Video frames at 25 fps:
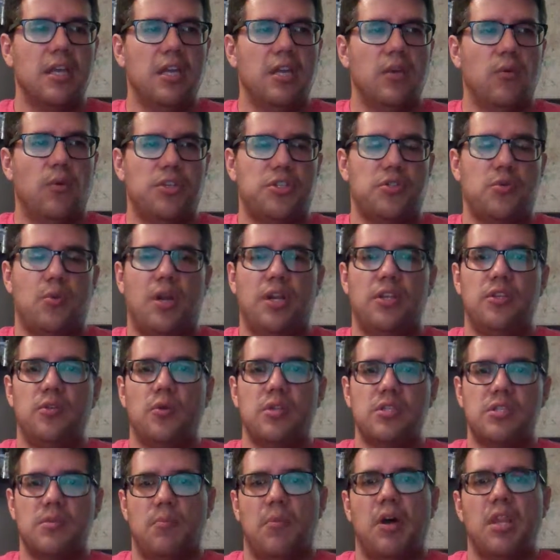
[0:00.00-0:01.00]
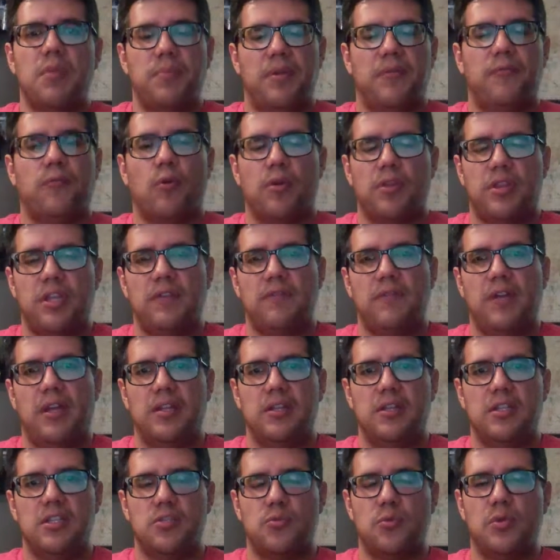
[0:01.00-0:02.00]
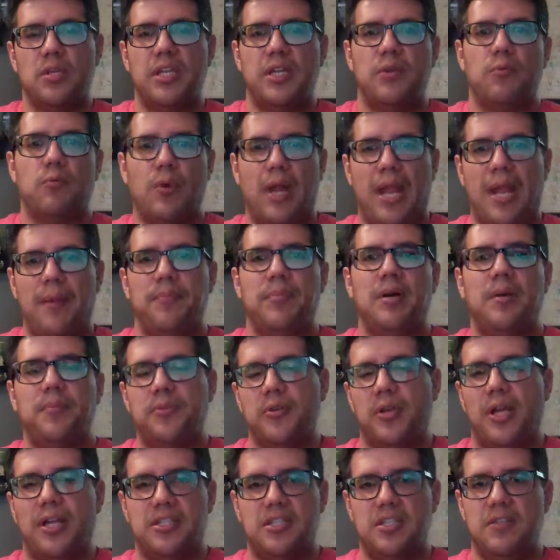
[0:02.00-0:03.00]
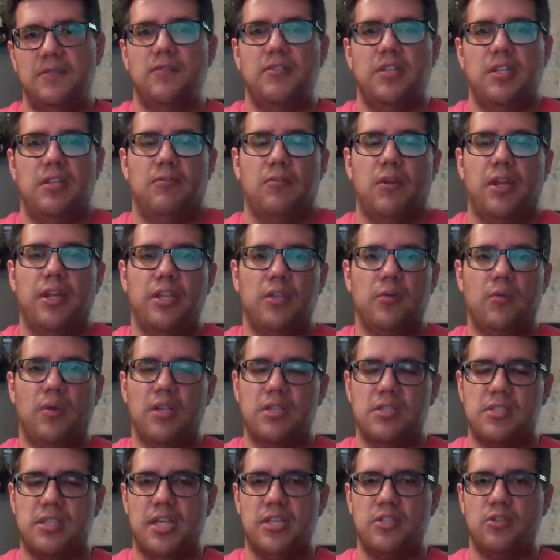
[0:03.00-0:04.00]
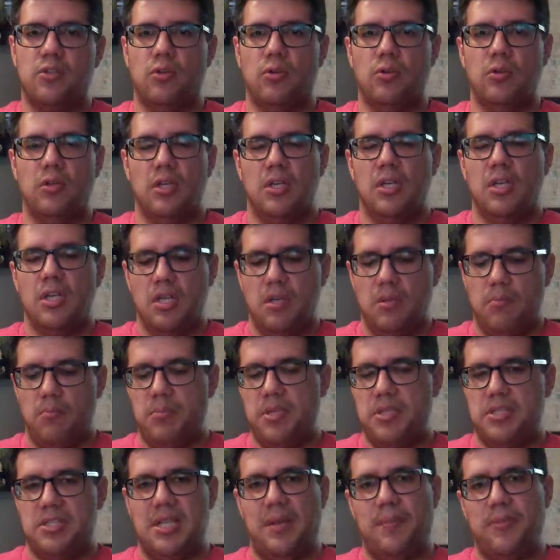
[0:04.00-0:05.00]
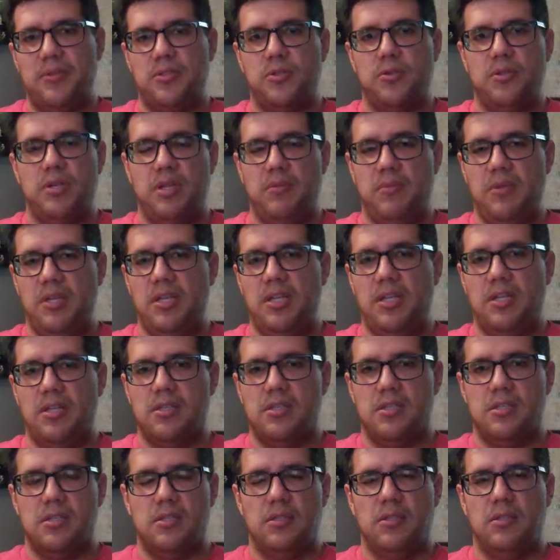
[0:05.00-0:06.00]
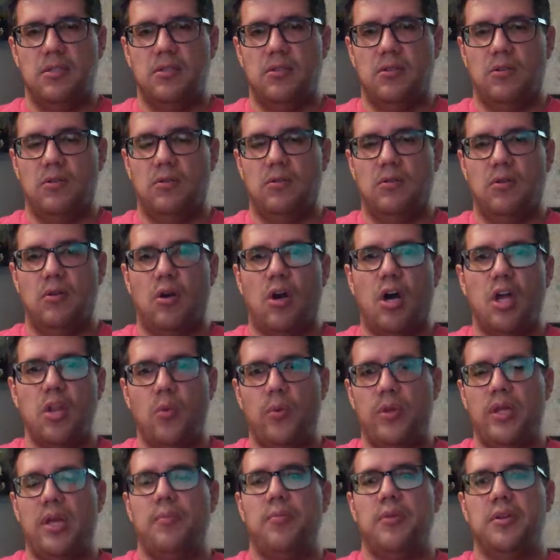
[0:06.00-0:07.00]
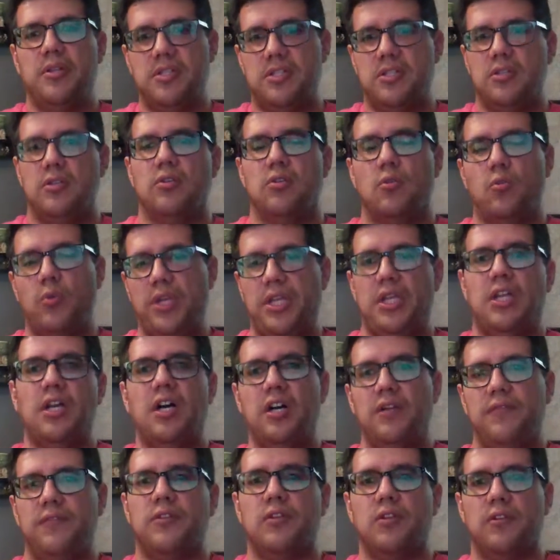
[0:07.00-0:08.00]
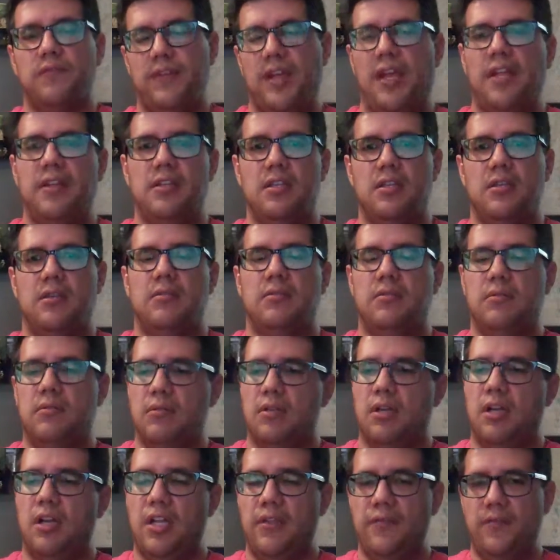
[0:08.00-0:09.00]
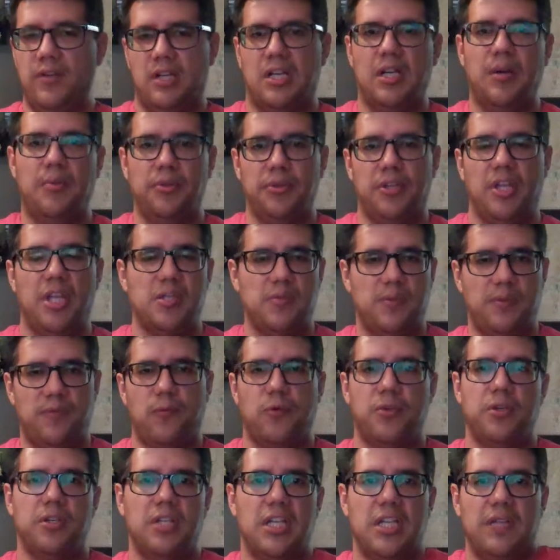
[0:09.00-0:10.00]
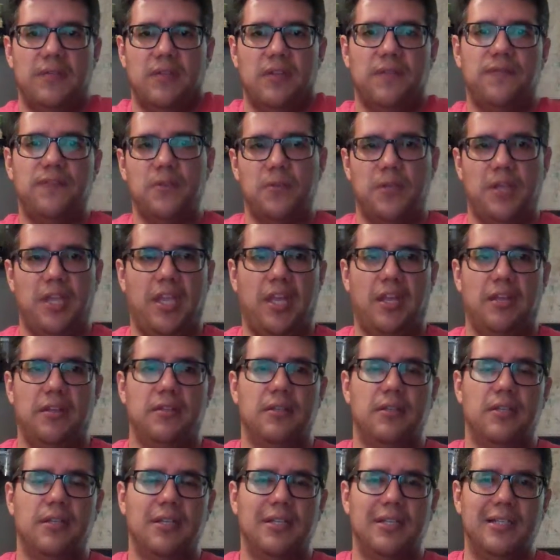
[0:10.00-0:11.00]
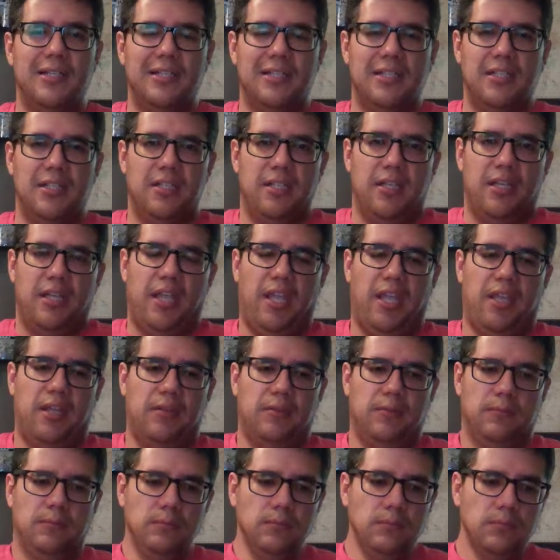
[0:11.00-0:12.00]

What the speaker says: what you want to do is a month before the event is really ramp up your activity, right? You want to schedule business opportunity meetings, all the way up until the week of your event, even a couple days before you leave if you can. And